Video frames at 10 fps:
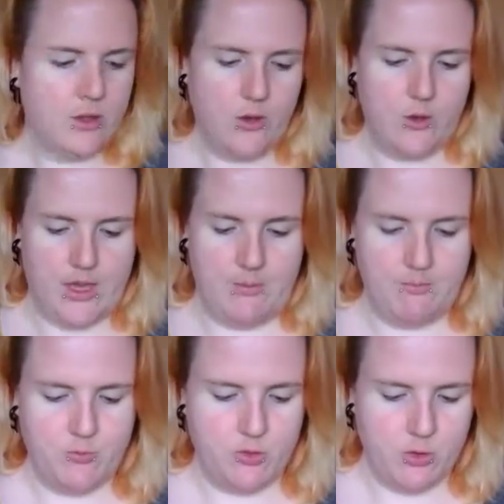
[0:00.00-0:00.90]
Okay,
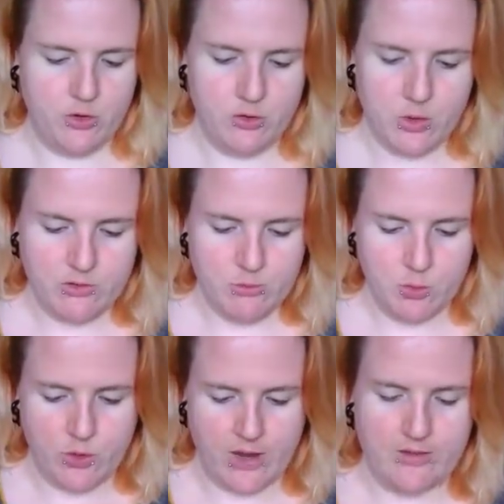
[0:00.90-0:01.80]
so we're on to works in
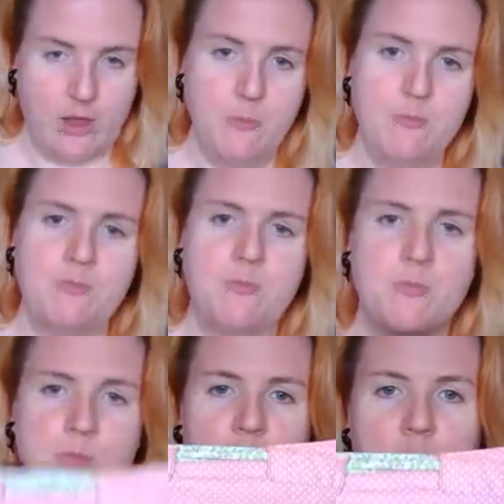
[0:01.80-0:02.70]
progress now.
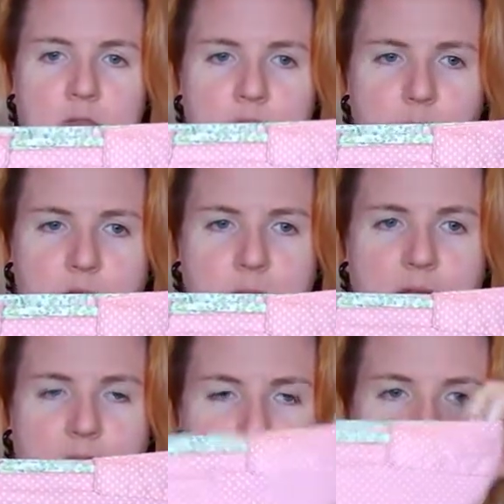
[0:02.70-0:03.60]
This one's
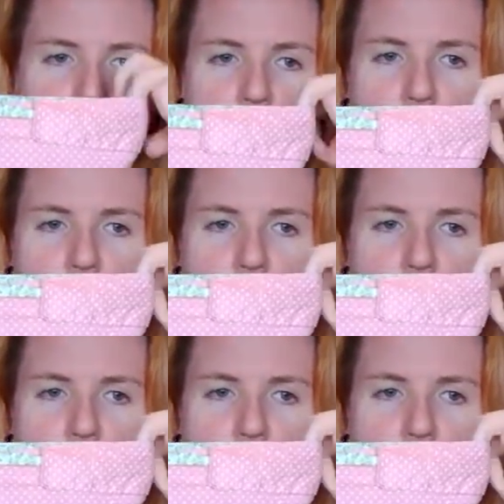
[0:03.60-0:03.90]
been kept in a wee